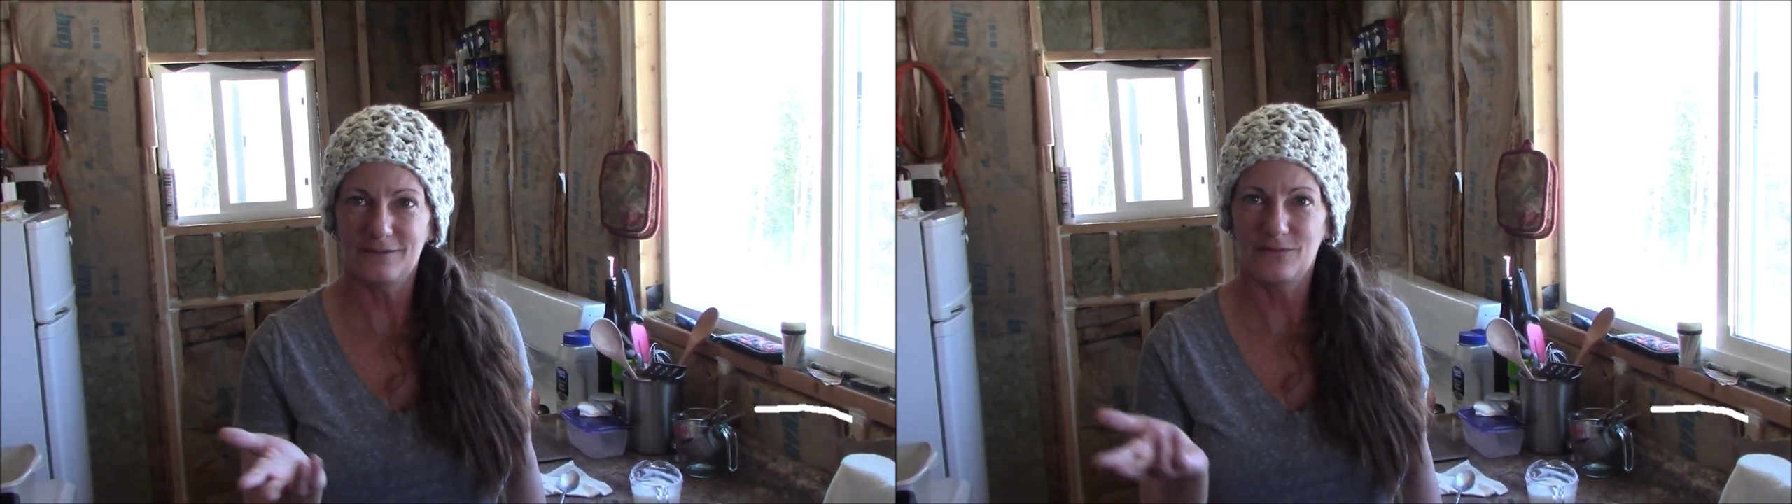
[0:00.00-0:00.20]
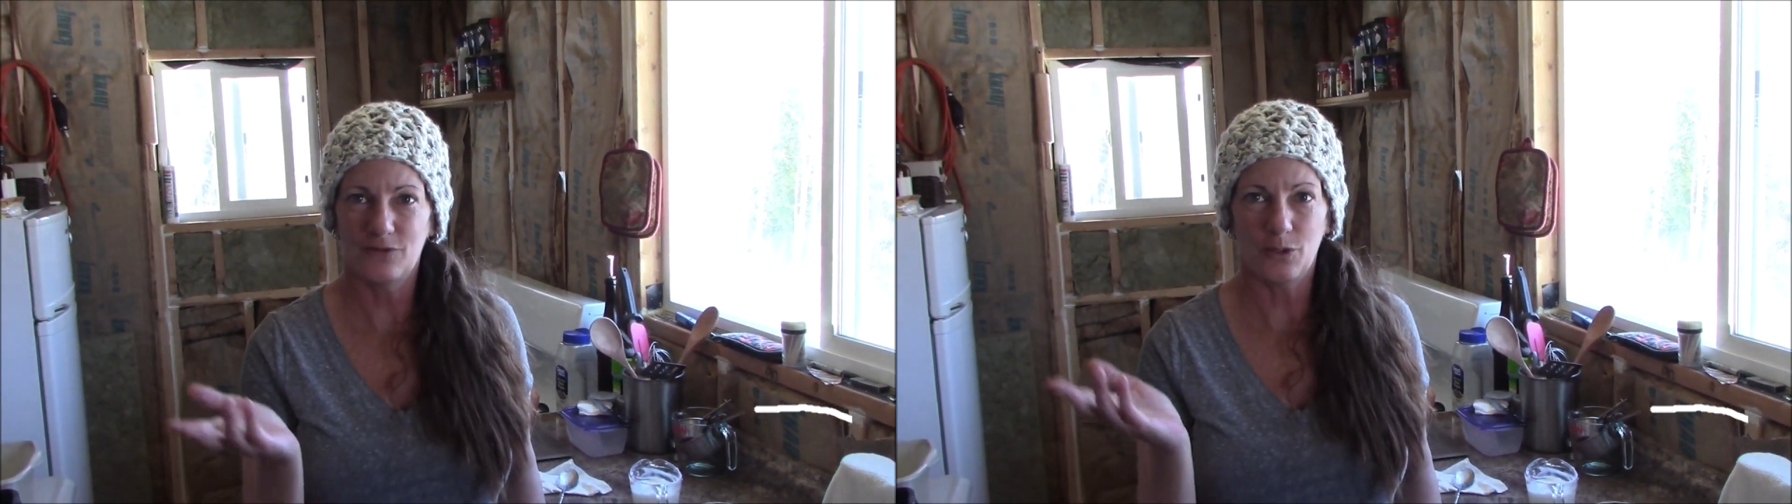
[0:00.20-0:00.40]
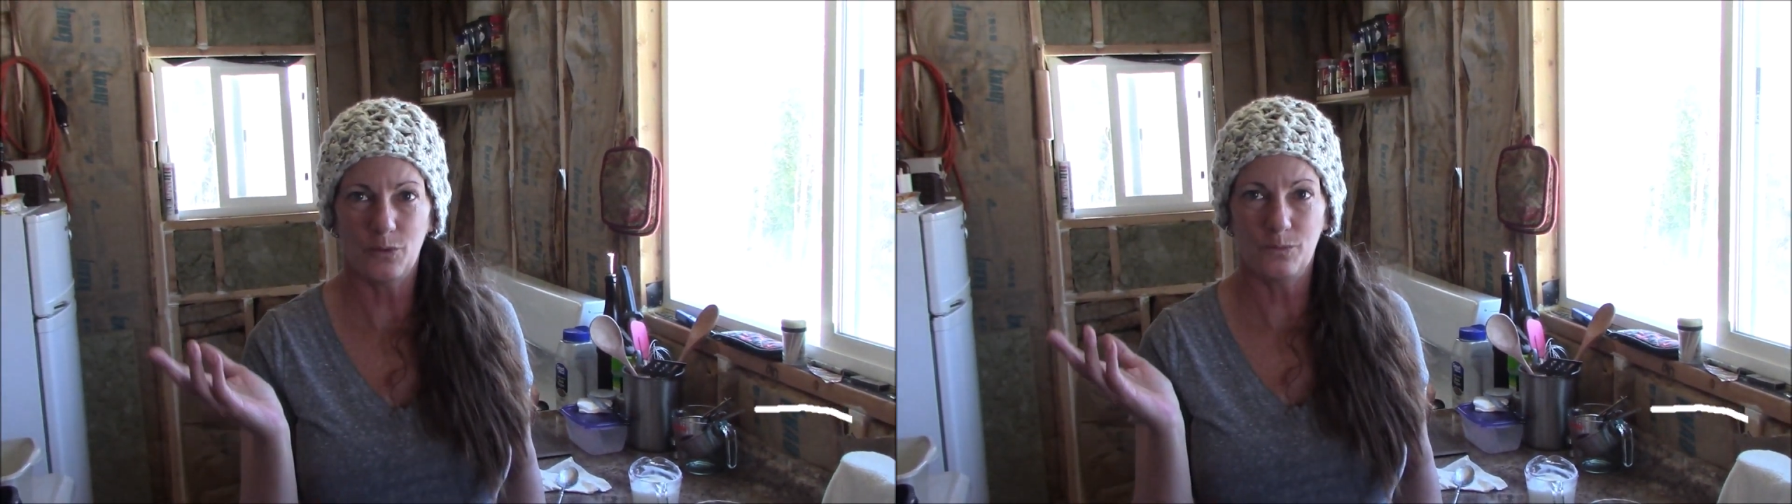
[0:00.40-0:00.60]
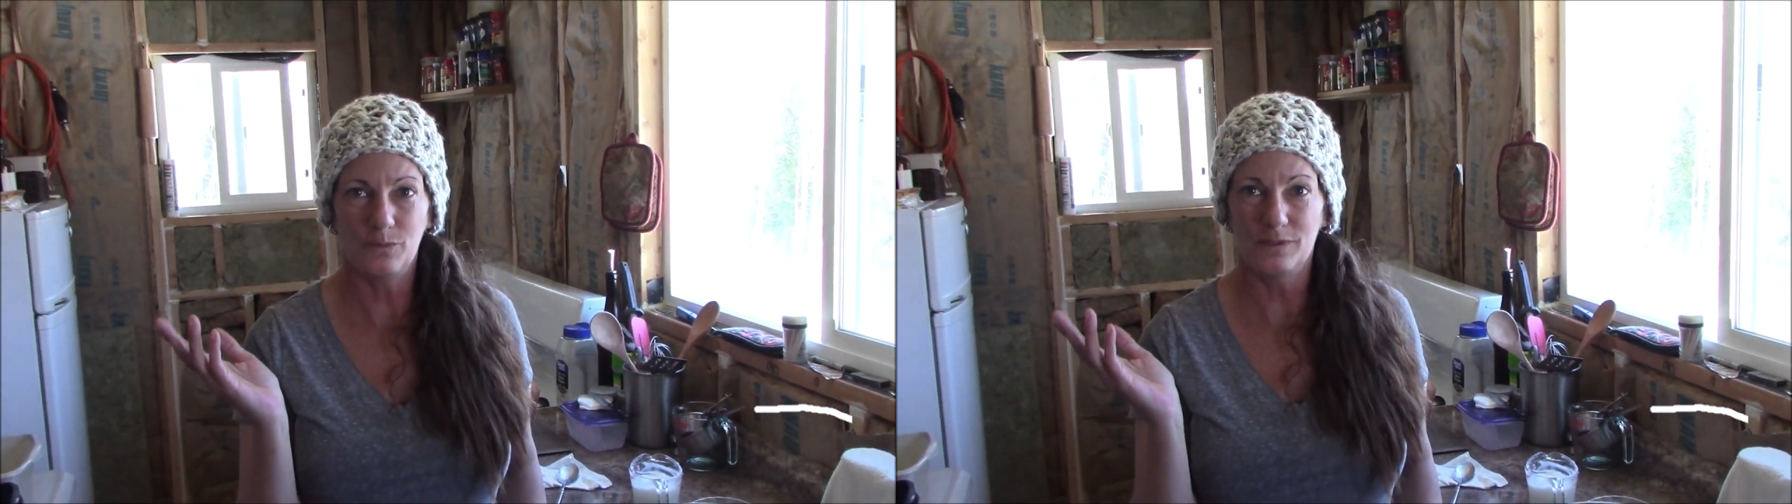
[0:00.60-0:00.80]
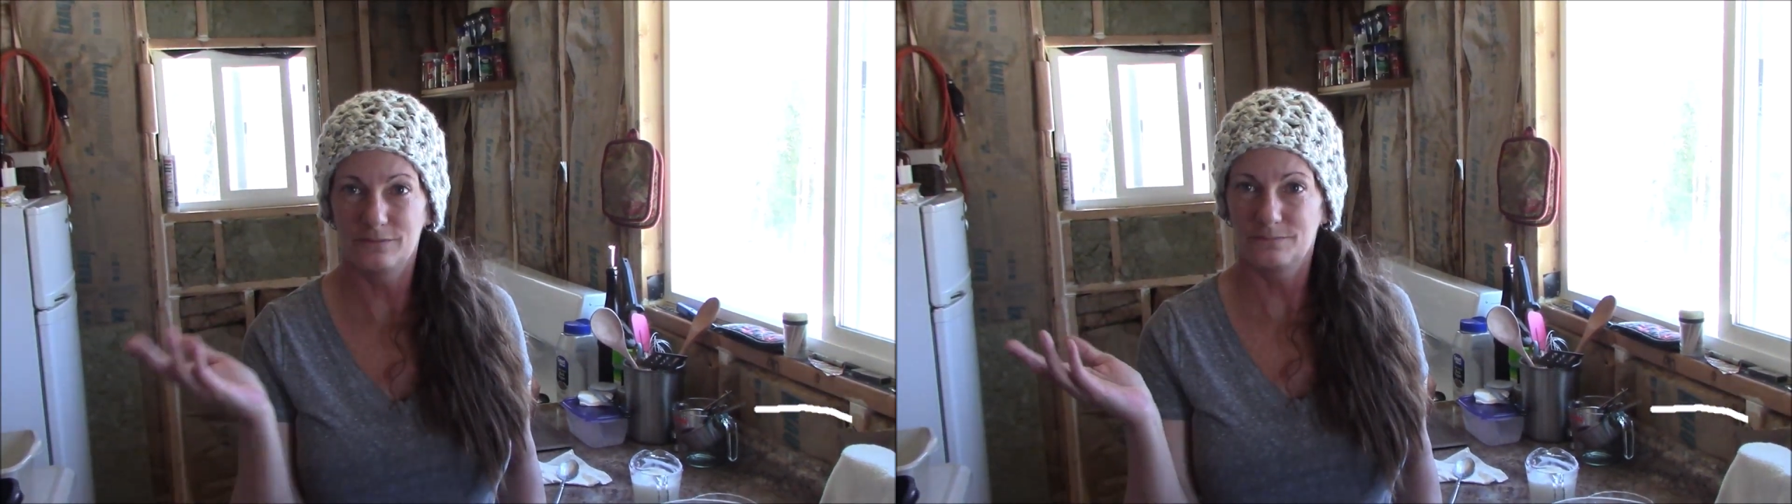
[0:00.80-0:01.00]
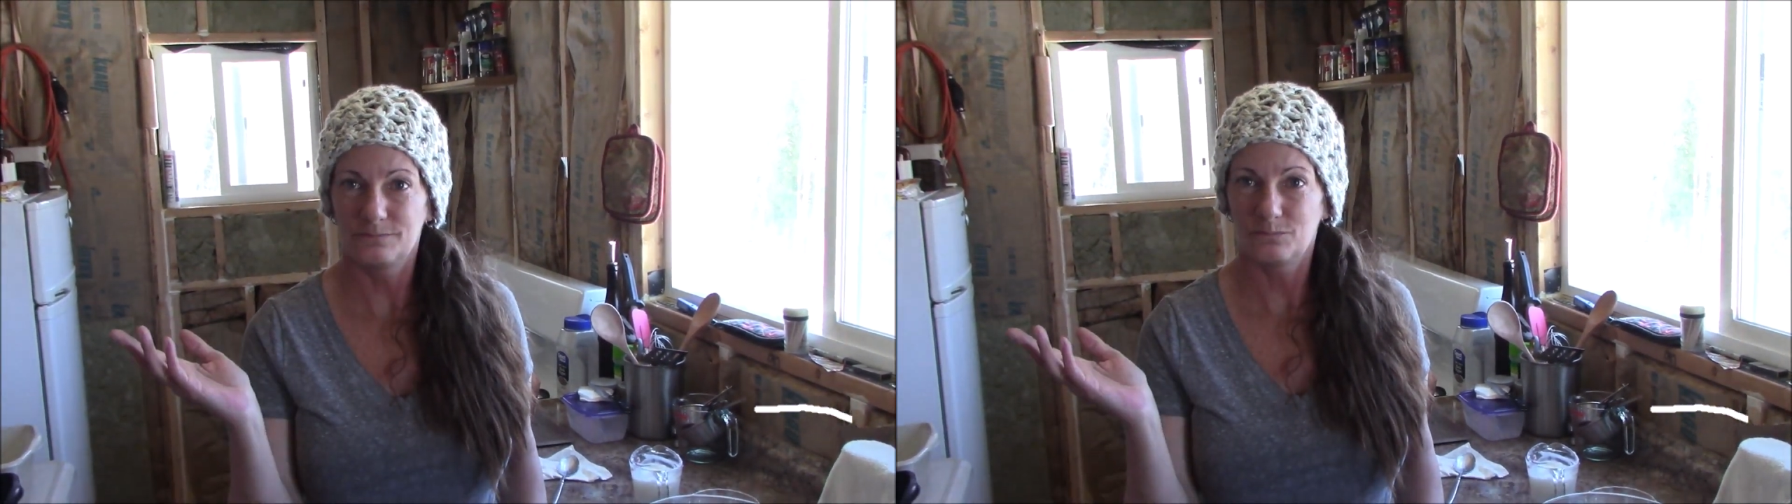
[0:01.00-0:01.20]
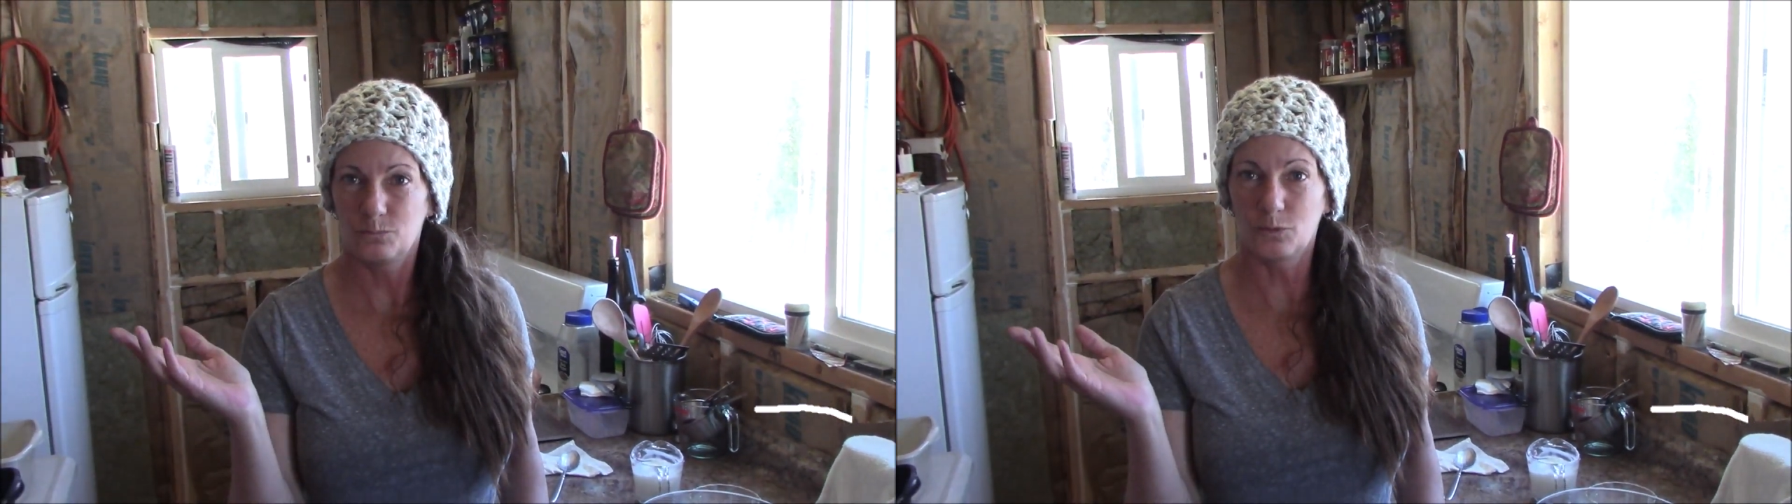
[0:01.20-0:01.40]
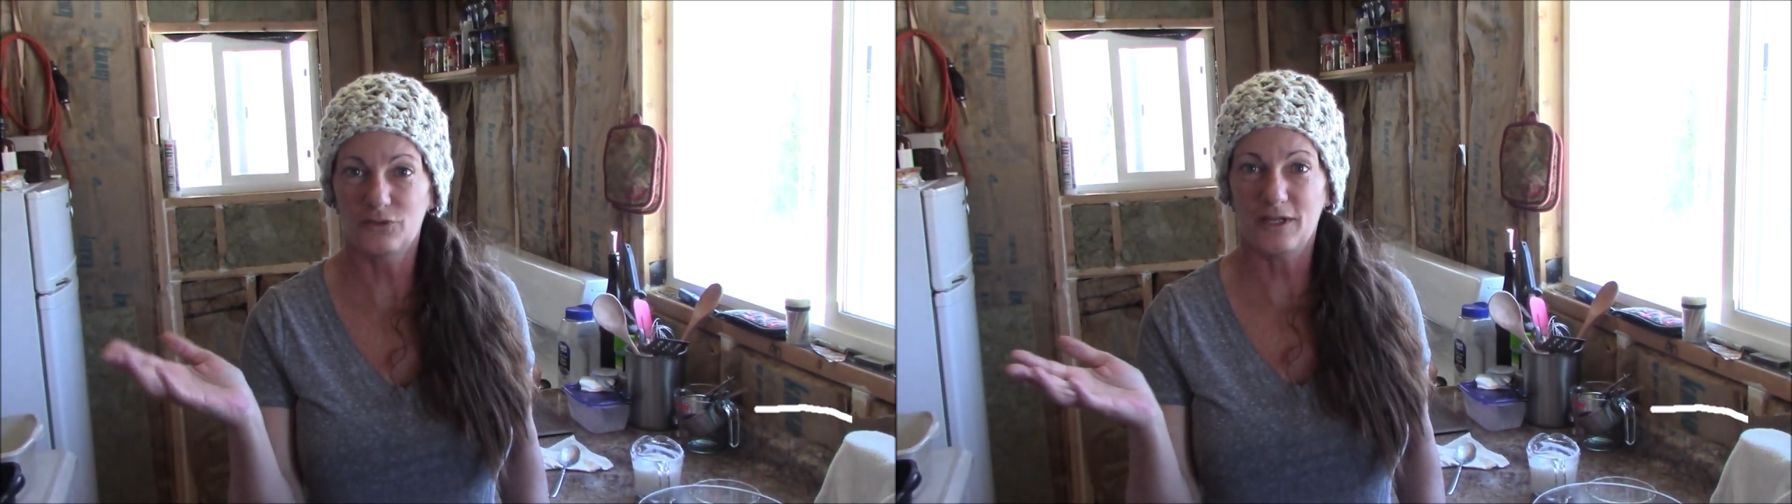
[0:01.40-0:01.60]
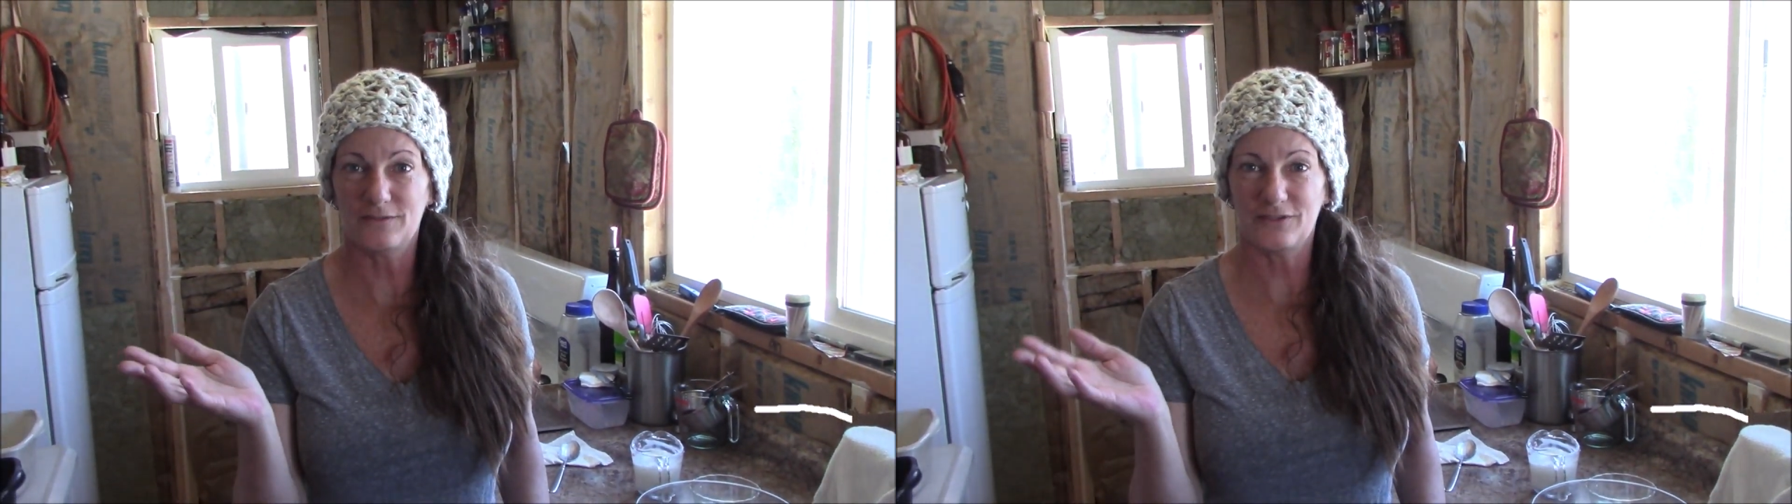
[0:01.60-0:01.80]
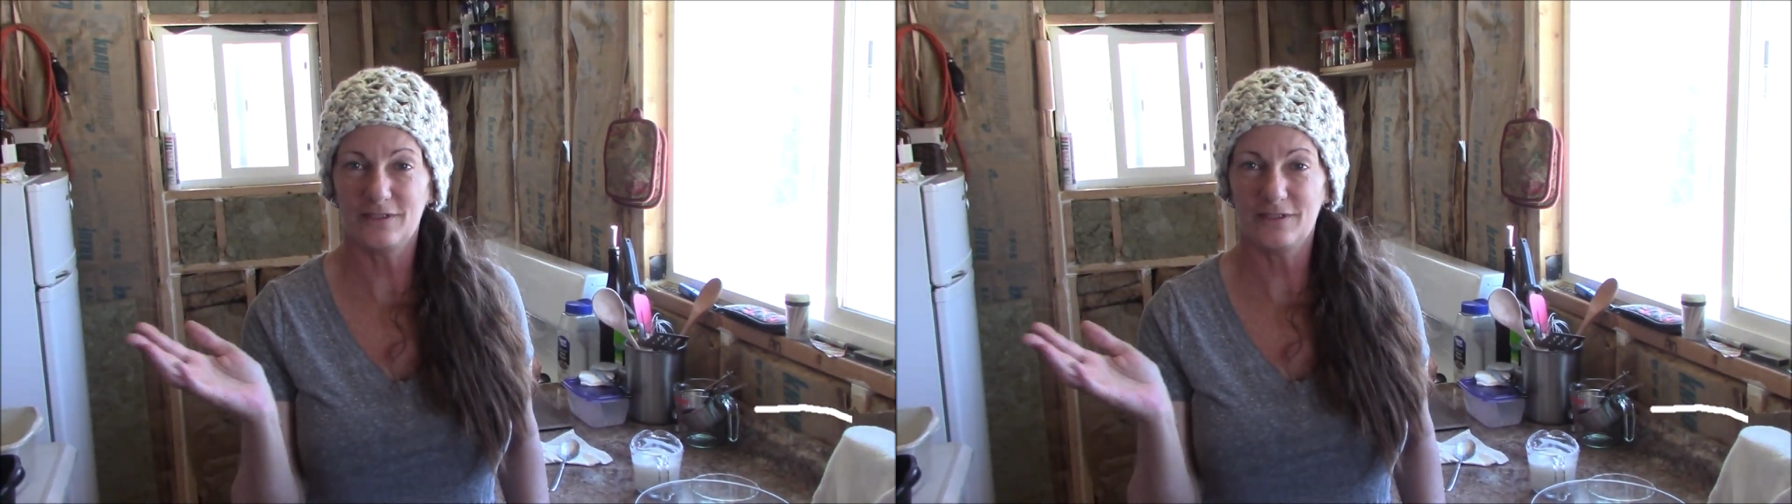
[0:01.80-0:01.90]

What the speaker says: So we'll test